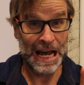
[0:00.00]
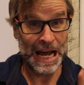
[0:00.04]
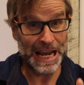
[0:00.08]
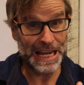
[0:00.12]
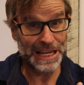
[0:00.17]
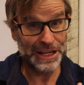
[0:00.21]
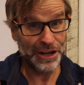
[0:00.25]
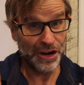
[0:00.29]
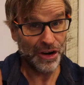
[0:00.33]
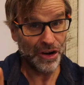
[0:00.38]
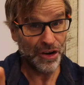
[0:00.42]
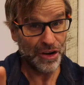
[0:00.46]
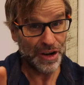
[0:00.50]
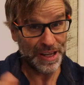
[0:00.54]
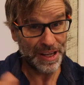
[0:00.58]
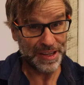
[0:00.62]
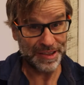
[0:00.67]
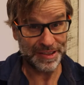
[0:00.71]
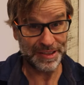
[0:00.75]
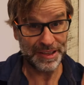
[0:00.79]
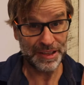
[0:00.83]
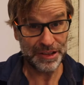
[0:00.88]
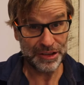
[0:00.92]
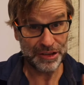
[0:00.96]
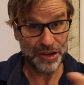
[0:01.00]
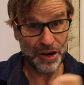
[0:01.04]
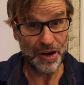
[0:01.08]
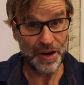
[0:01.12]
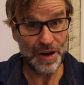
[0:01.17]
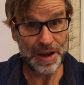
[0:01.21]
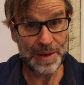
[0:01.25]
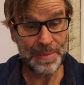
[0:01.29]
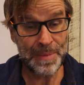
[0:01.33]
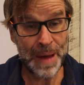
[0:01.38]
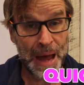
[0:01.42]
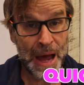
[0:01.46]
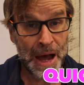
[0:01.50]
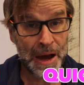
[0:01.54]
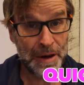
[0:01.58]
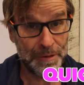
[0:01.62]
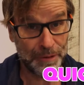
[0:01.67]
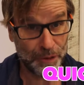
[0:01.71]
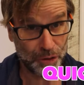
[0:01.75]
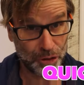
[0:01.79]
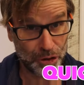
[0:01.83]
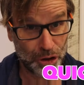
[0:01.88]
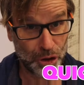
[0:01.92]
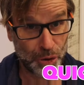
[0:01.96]
Hey guys, time
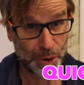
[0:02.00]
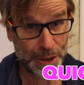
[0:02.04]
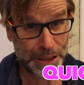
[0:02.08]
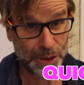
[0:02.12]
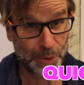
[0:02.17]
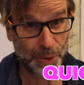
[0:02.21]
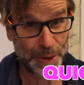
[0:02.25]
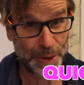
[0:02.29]
for a quick